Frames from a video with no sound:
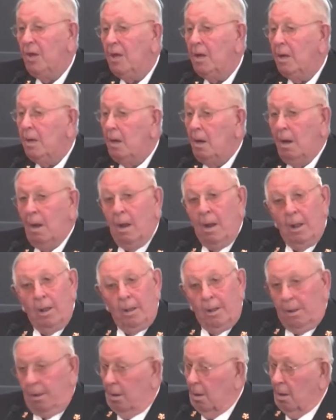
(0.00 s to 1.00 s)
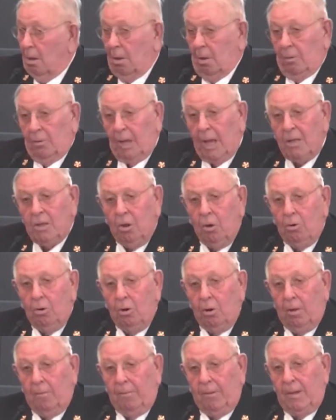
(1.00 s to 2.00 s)
in it, that's
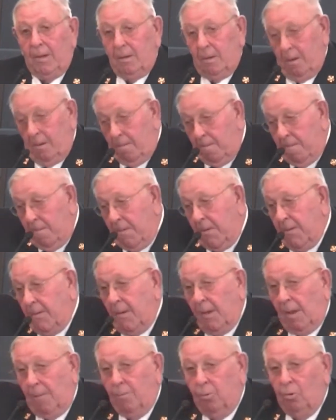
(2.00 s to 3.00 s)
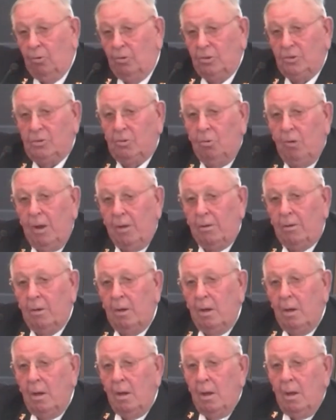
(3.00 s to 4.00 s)
not where to be. He pulled the switch.
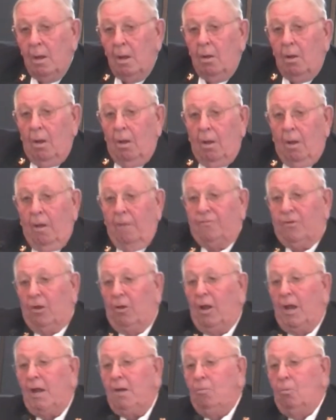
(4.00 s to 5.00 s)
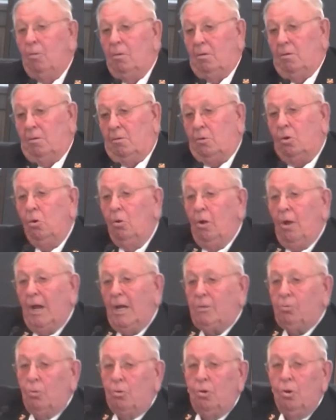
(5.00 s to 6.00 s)
If the
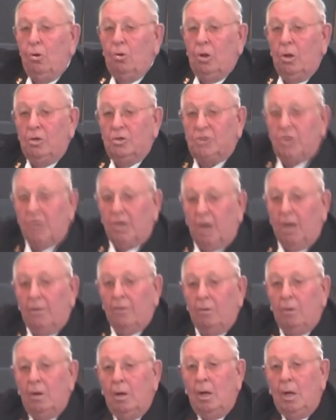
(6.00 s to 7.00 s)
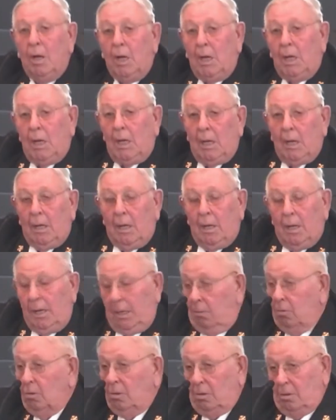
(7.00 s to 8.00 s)
lights were too close together,
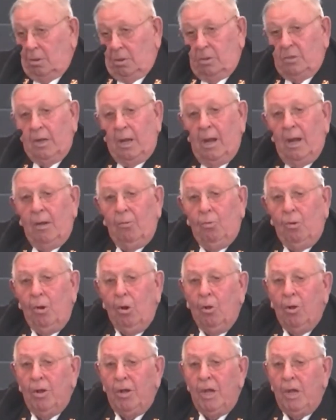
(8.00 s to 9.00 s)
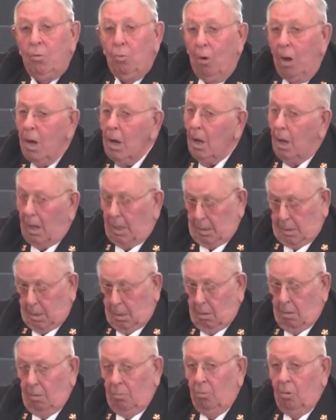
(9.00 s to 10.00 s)
he would say, hey, we only need one light
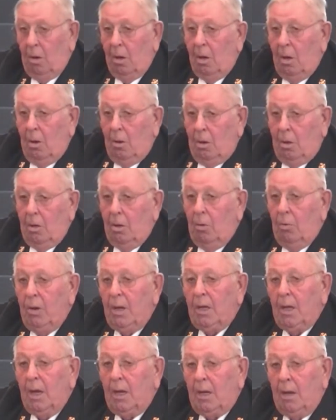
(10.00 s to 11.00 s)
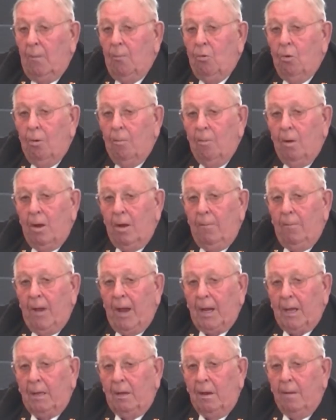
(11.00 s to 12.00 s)
there, and then we got to get more money
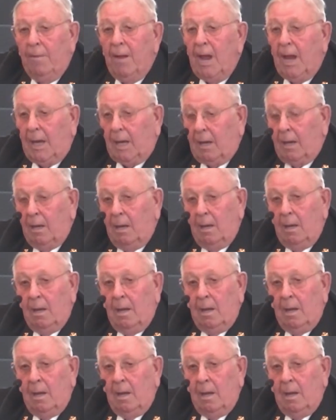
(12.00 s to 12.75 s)
back in the bank.